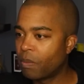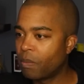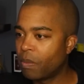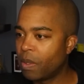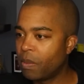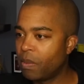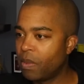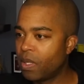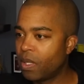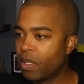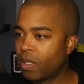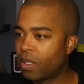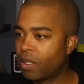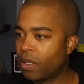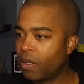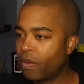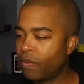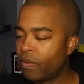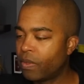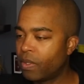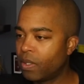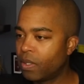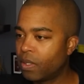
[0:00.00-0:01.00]
Maybe the
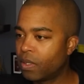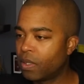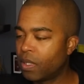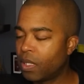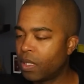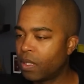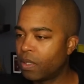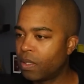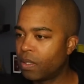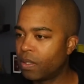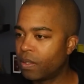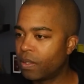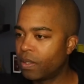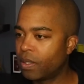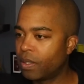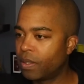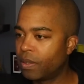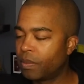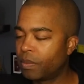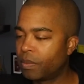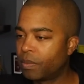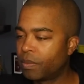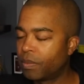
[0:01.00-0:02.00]
governor. No, no,
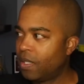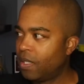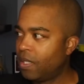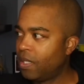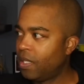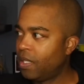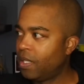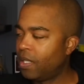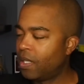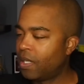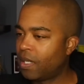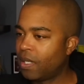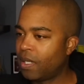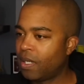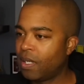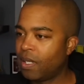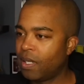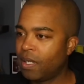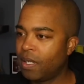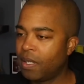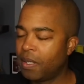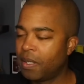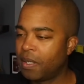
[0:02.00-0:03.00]
the the
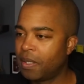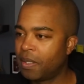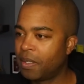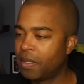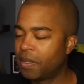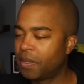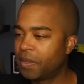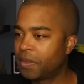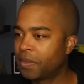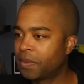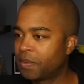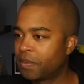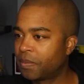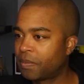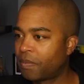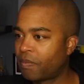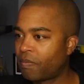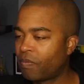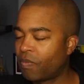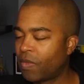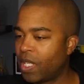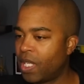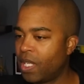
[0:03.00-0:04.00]
uh,
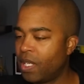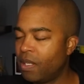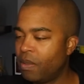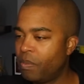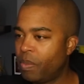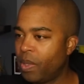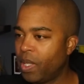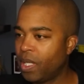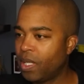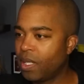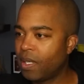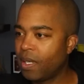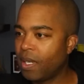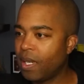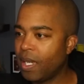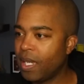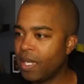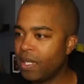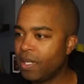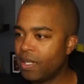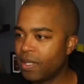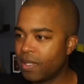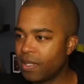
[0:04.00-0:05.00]
guinea pig
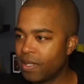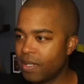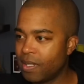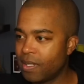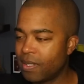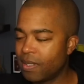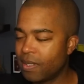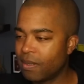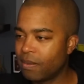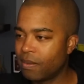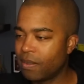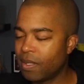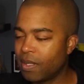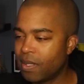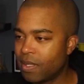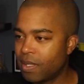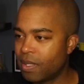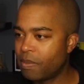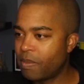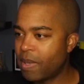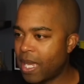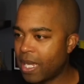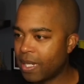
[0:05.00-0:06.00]
guy is it is
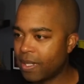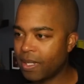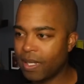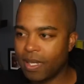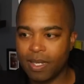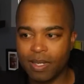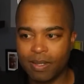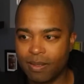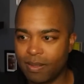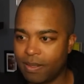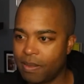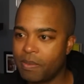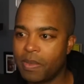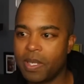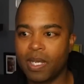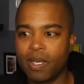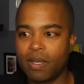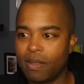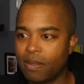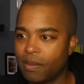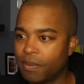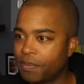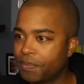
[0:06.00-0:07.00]
the bad guy
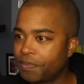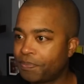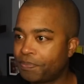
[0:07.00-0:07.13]
somehow.